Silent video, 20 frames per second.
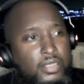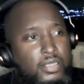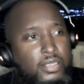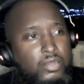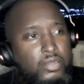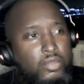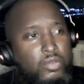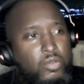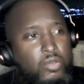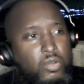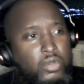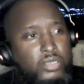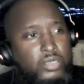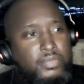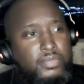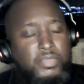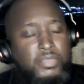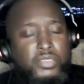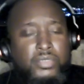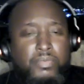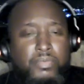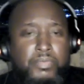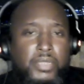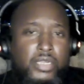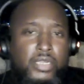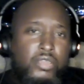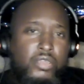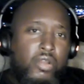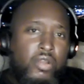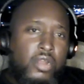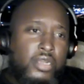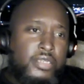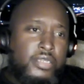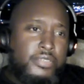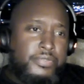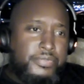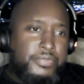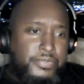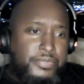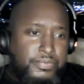you know, according to Mr. Billy
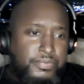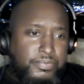Garland,